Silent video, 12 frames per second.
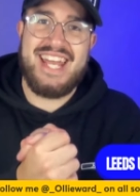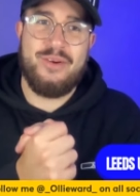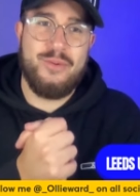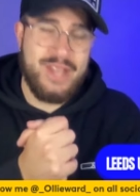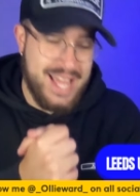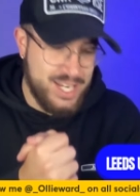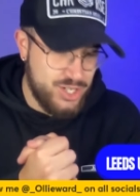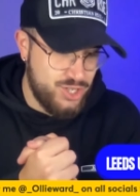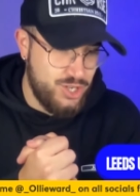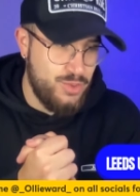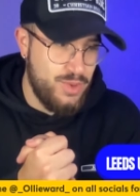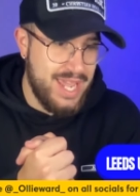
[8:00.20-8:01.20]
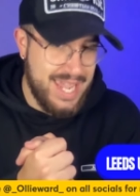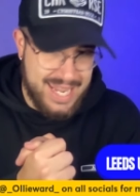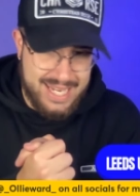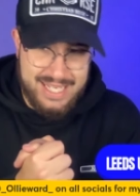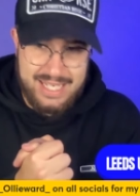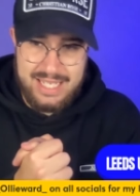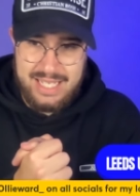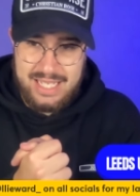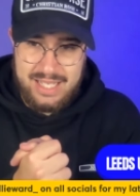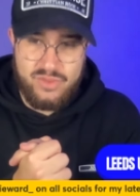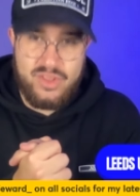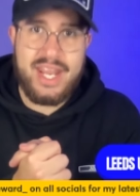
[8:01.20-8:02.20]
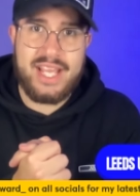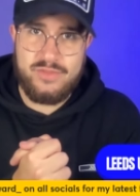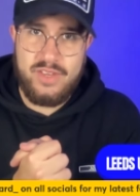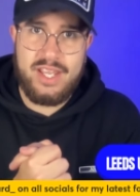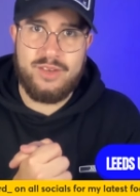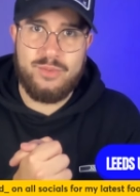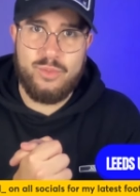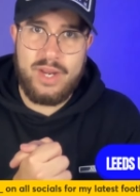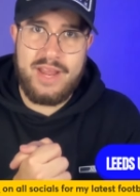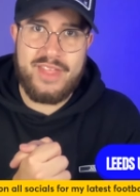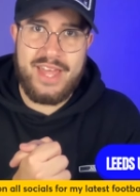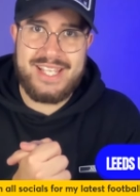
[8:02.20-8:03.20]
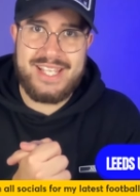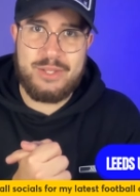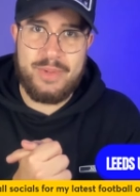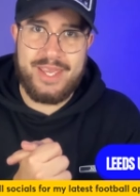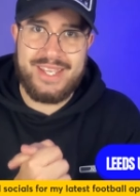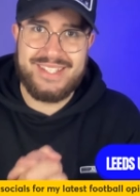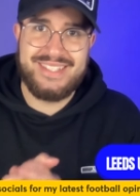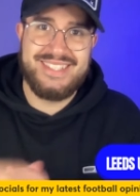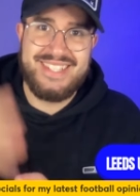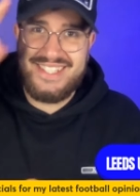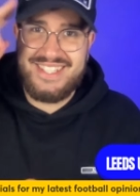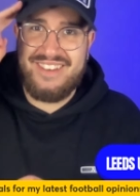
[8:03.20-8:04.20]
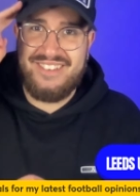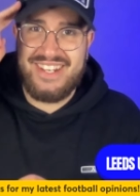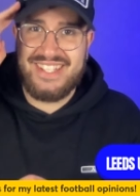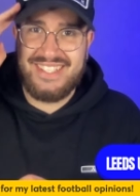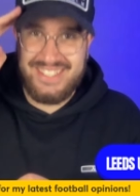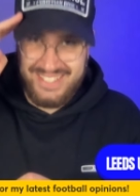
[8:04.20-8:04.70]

and I will catch you in the next video, whenever that is to be. Cheery.